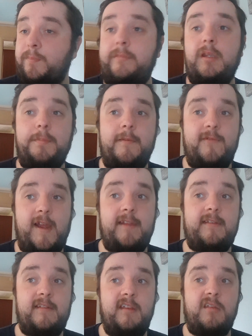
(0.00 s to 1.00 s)
To be fair,
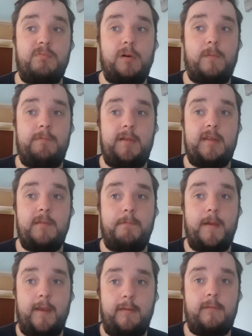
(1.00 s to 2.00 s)
this is probably the
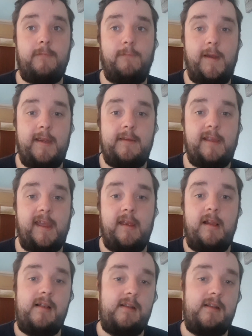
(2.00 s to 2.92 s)
best way to get